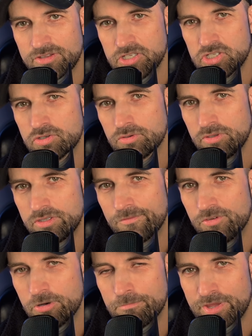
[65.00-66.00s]
the truth of
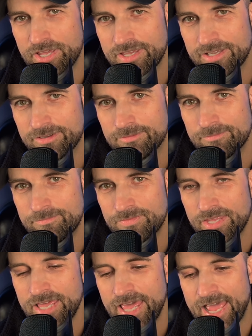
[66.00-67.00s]
your being
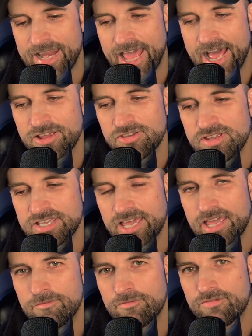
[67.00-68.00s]
and how you
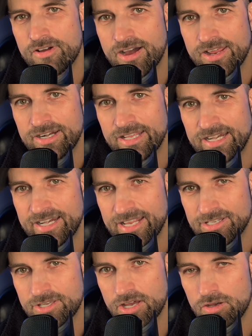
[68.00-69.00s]
can finally
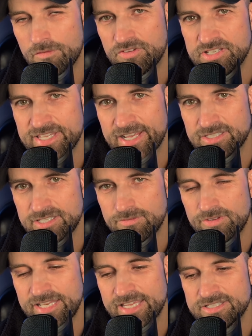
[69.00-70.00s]
let go of this
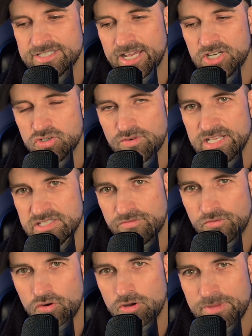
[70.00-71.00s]
activity and start
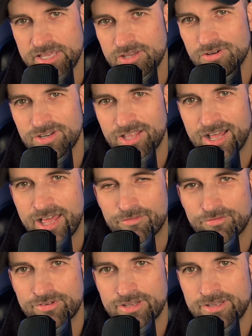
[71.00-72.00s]
transforming your
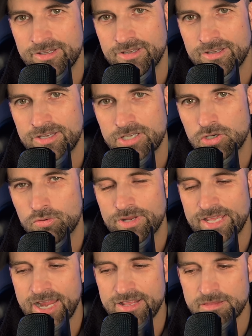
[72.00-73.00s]
life,
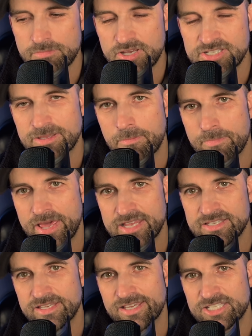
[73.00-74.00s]
creating the most
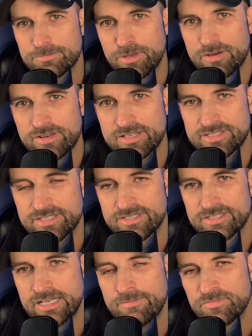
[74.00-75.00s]
amazing
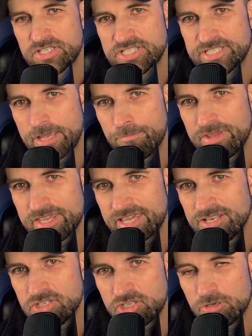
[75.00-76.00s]
experiences, stepping
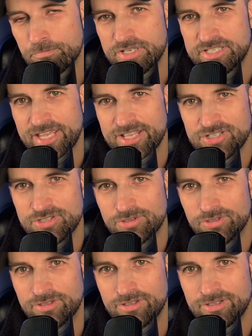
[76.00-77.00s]
into your potential,